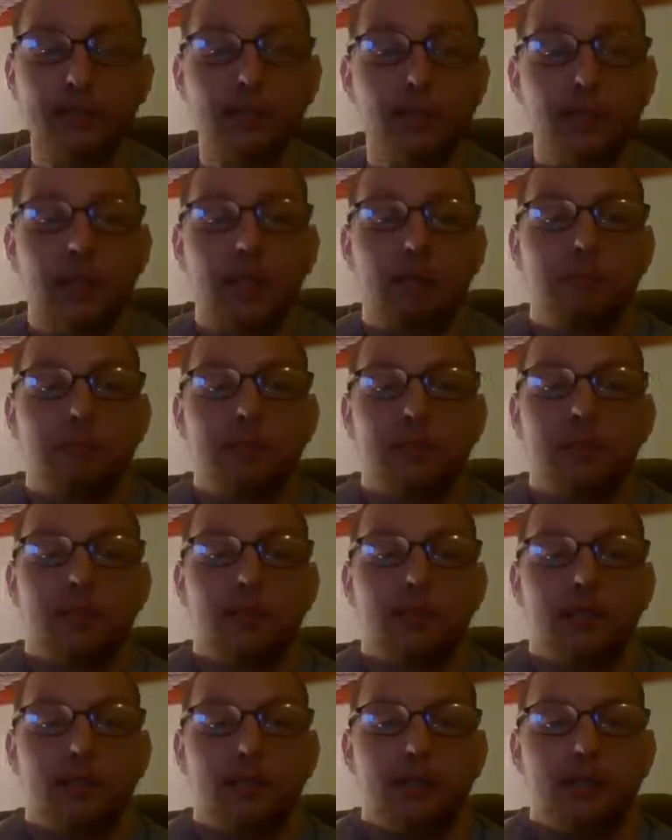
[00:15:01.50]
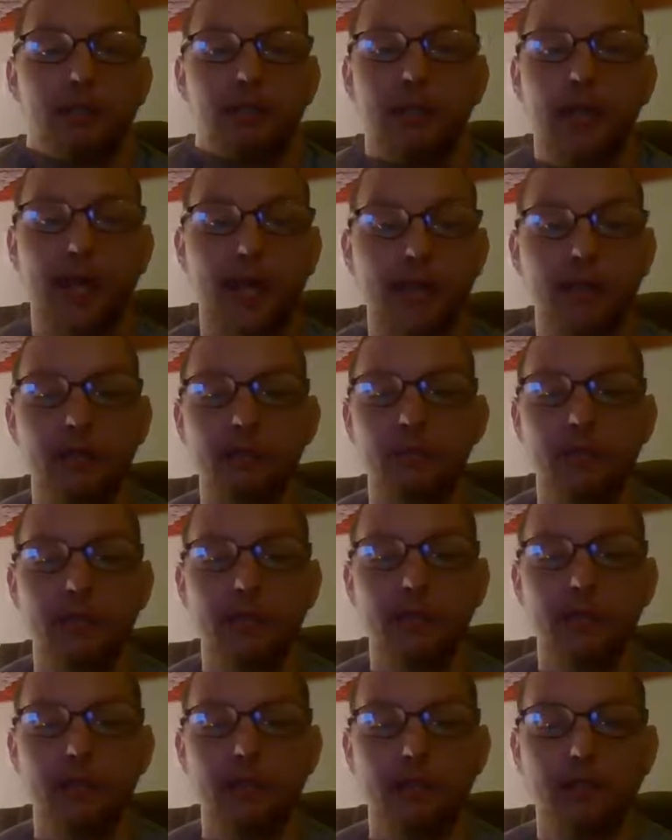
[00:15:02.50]
the stops that they had to
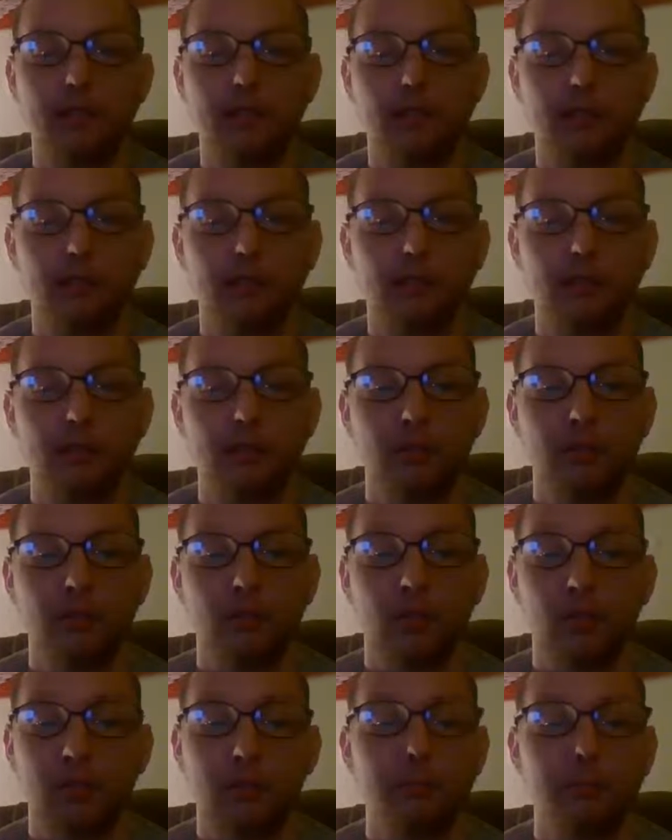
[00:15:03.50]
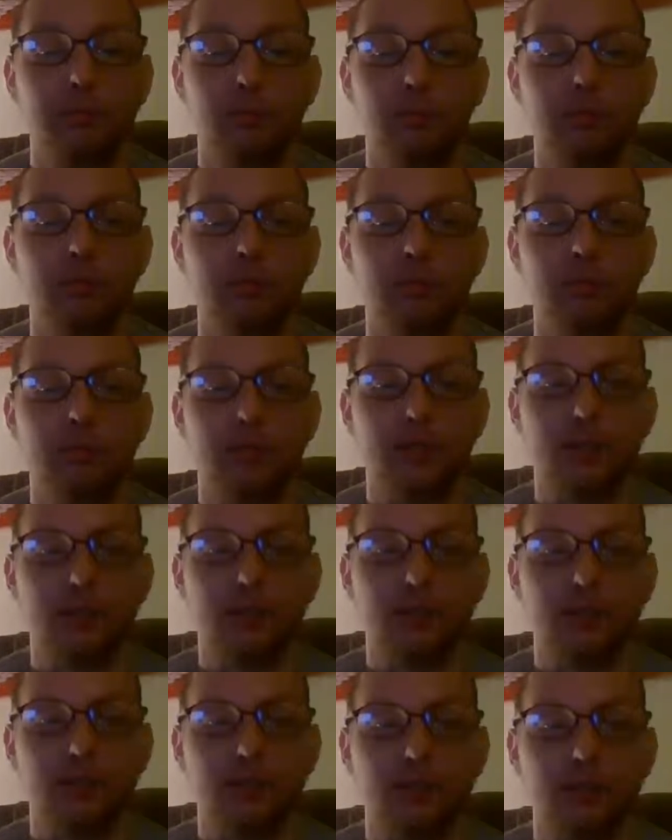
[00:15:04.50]
make and are supposed to make,
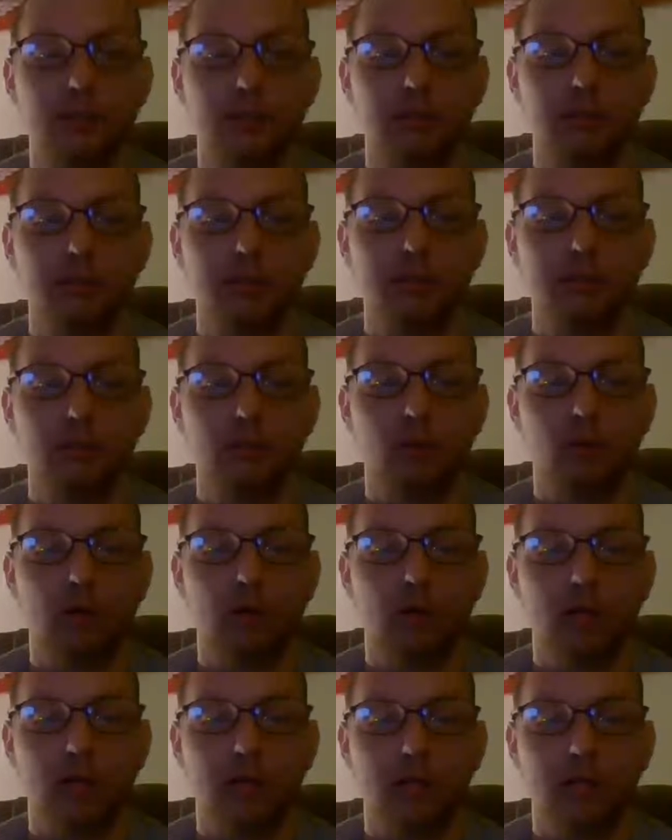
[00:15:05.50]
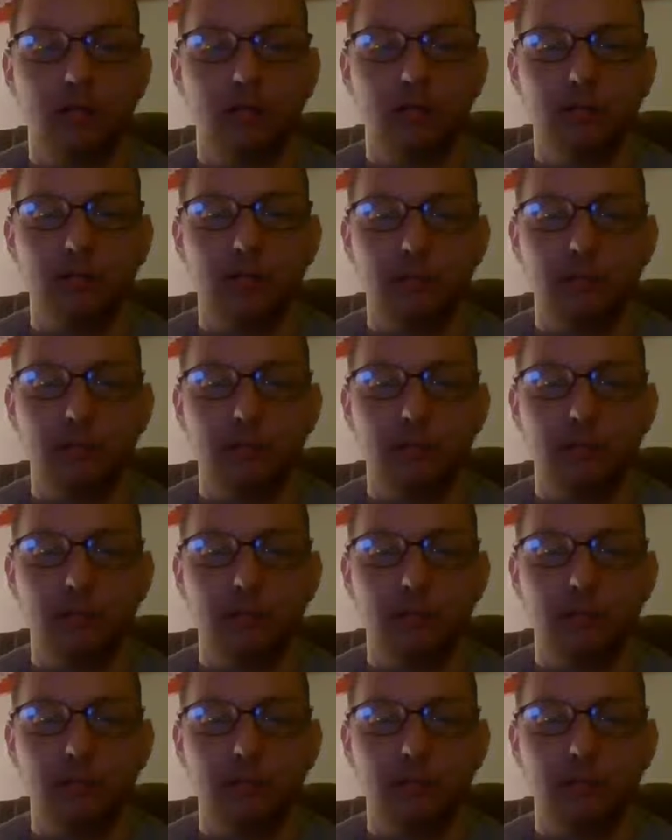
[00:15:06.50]
to to be quite honest.